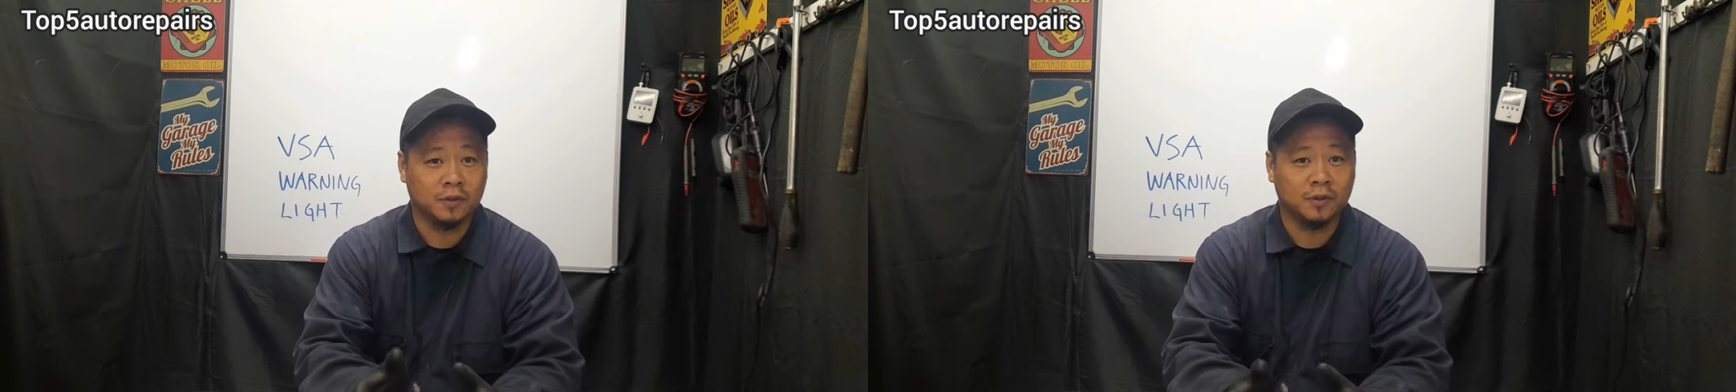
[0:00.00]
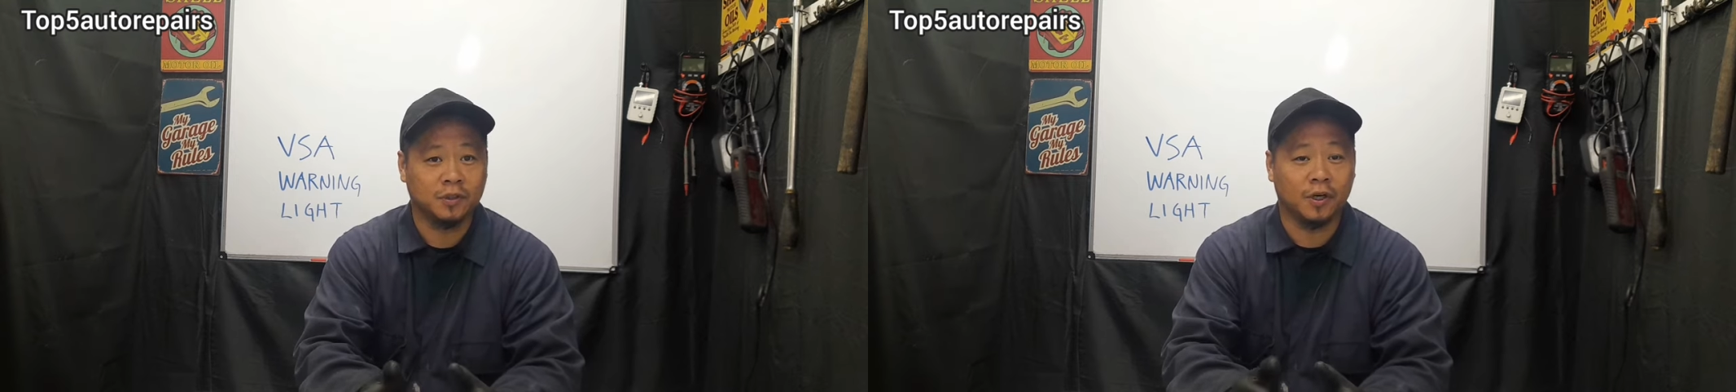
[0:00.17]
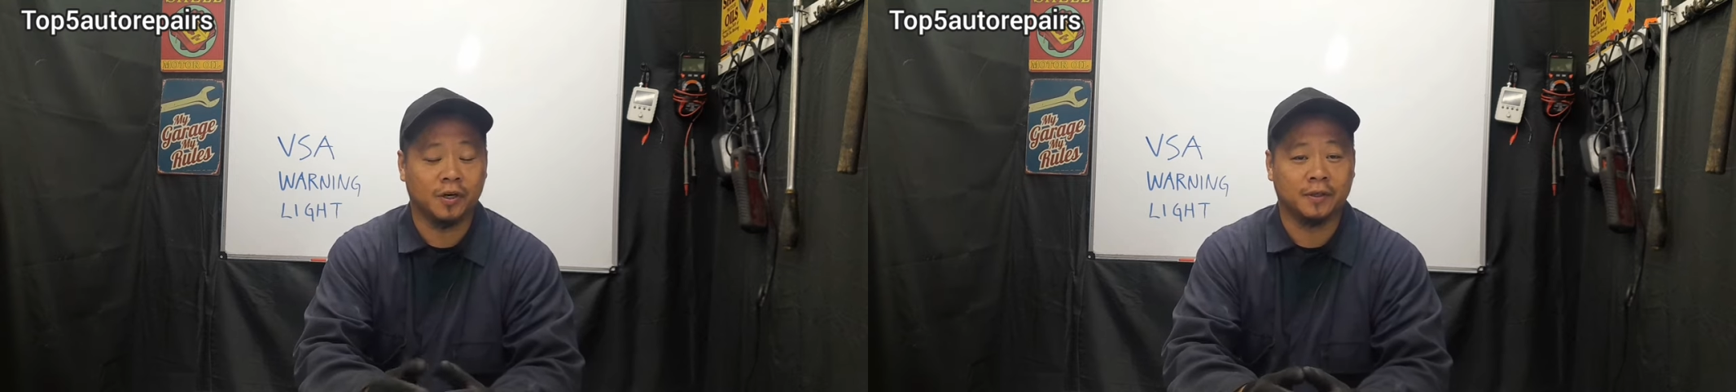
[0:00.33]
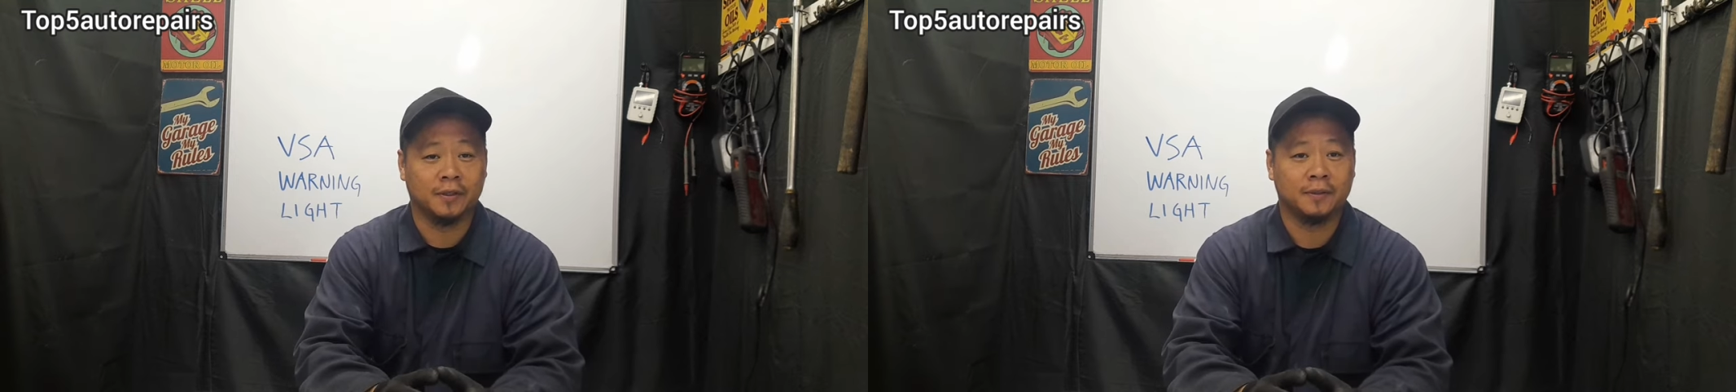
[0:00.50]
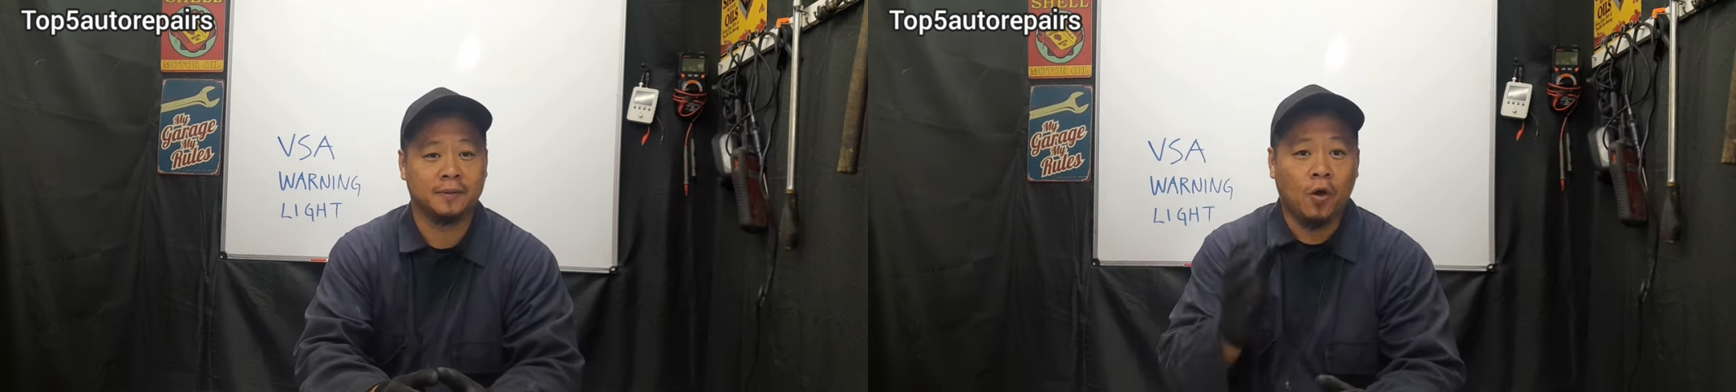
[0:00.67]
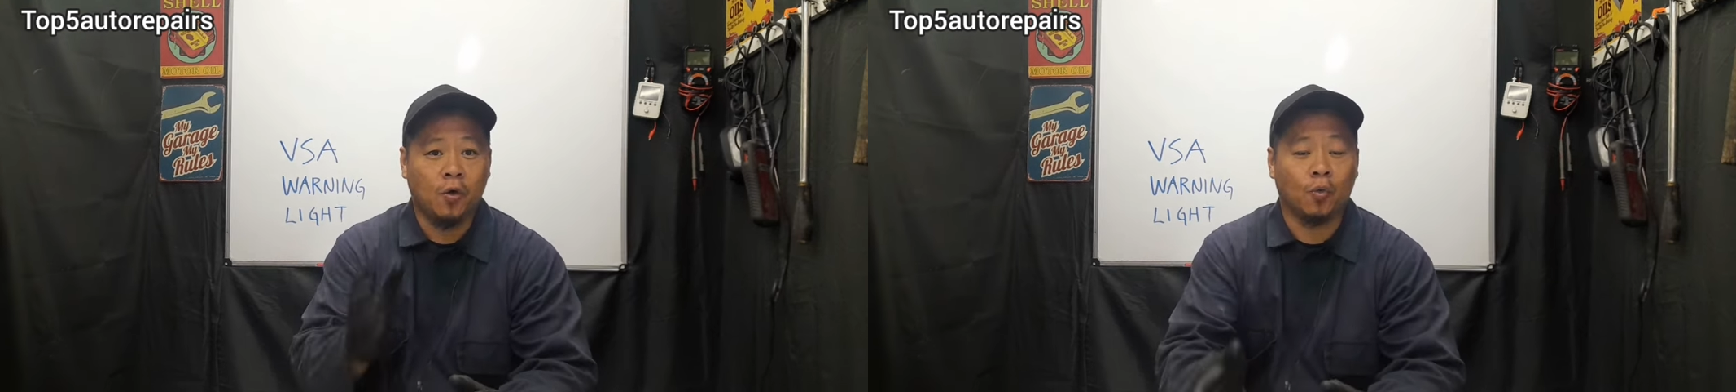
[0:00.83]
turn.
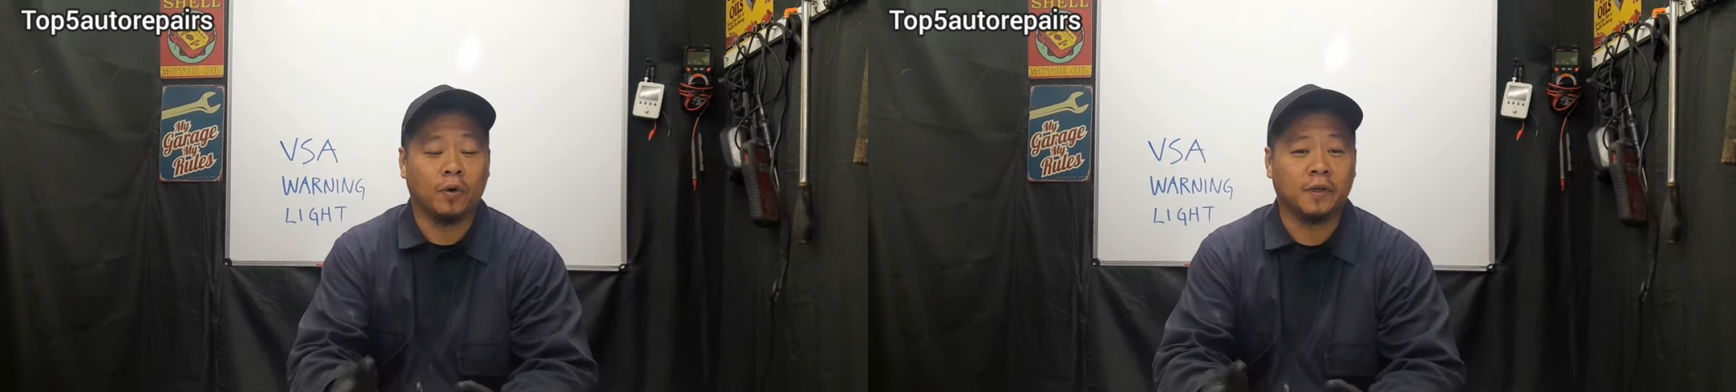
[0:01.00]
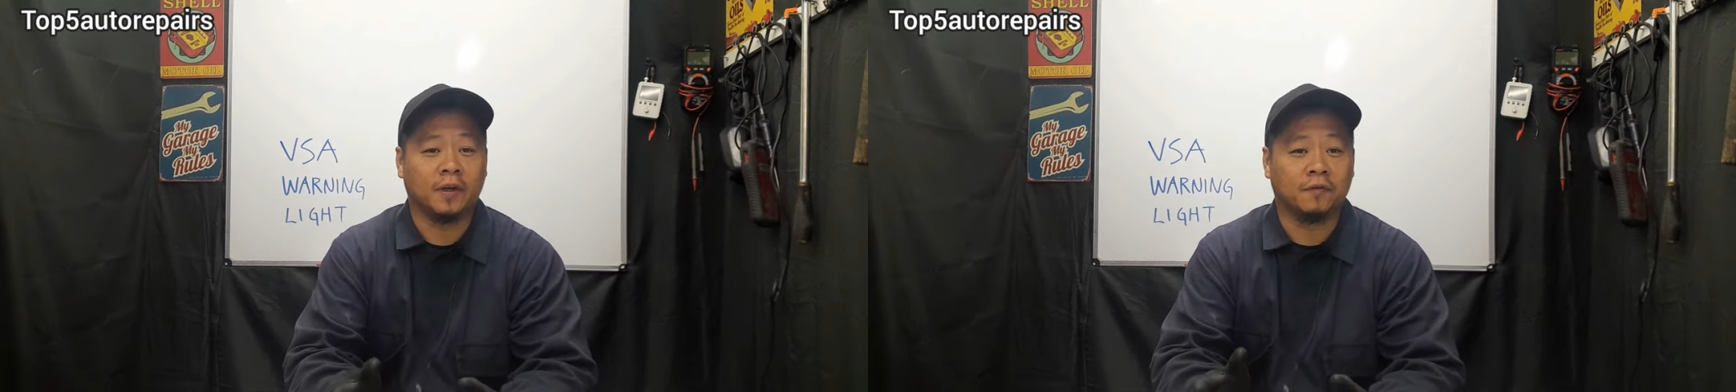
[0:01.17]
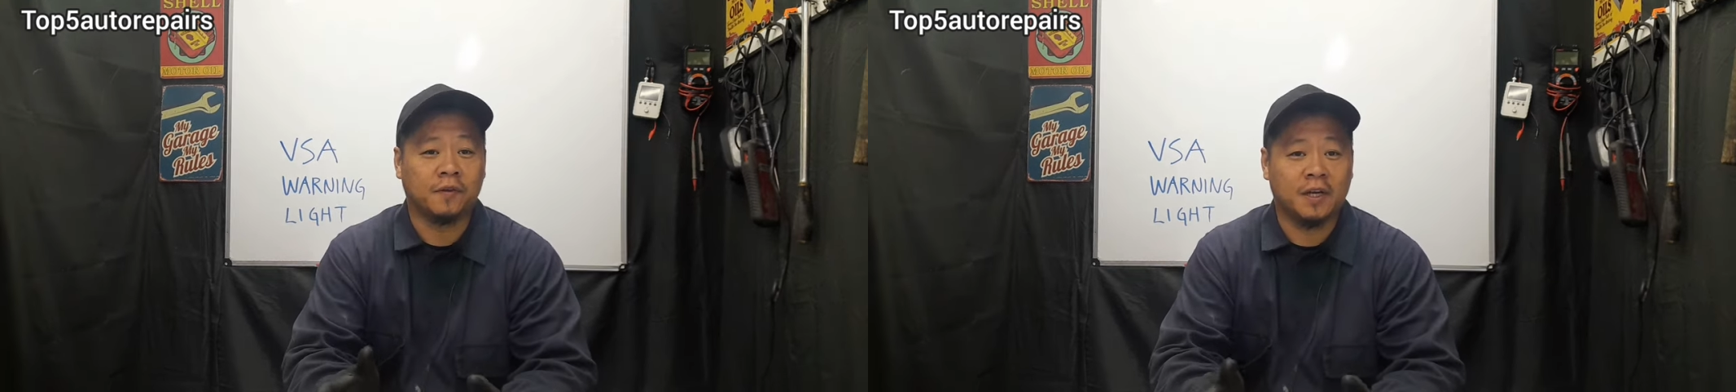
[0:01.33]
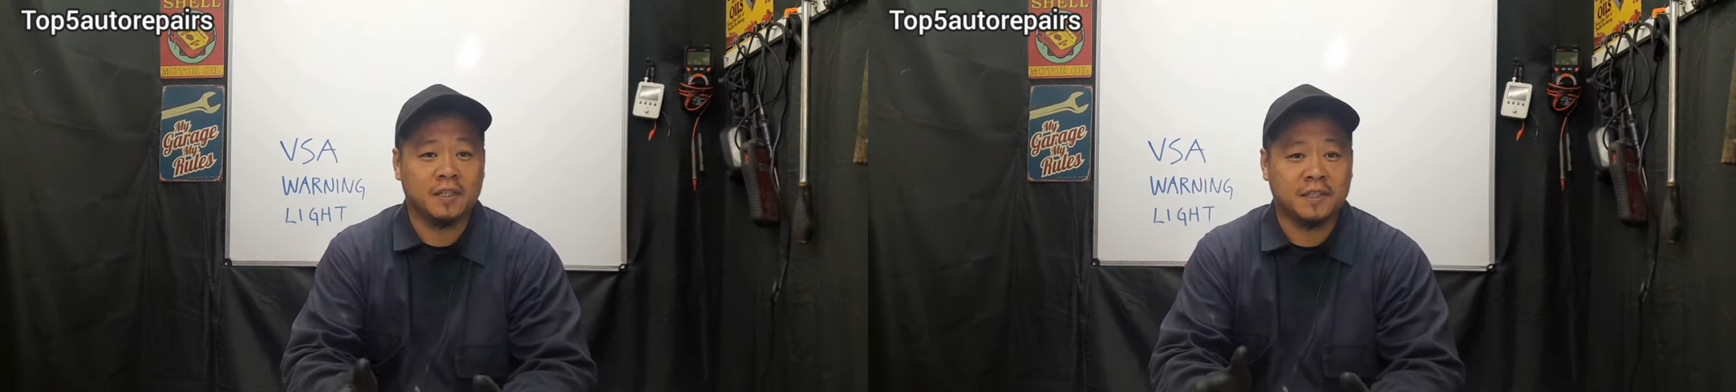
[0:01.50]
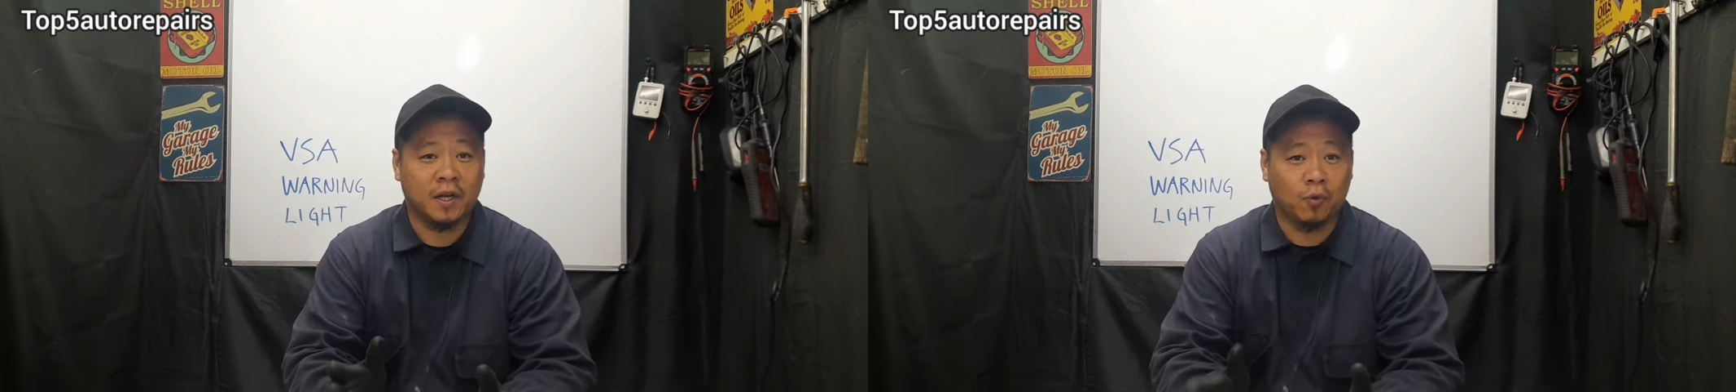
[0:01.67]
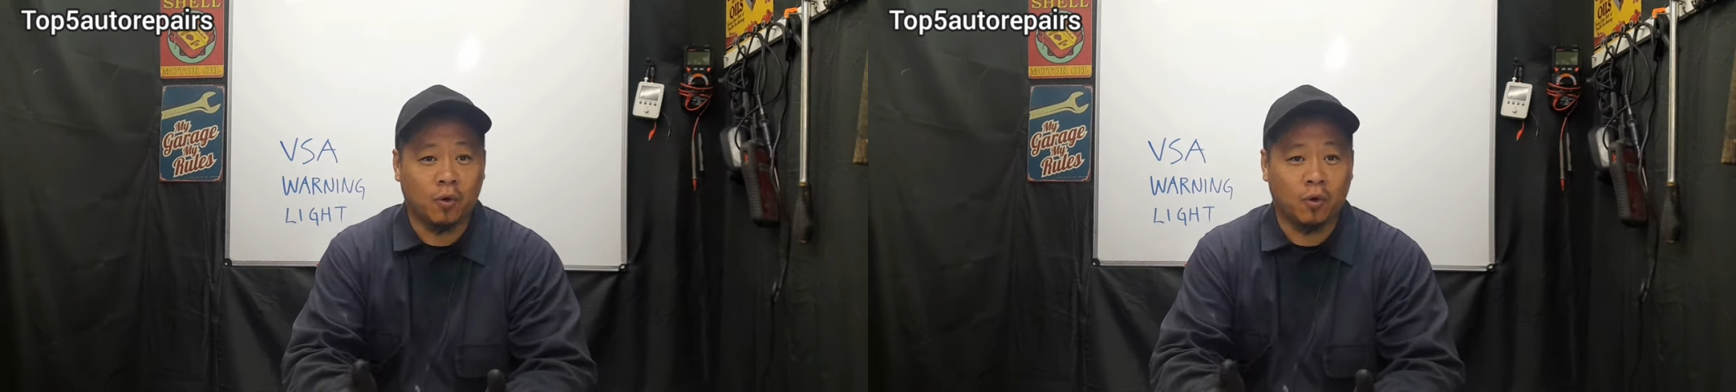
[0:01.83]
When the VSA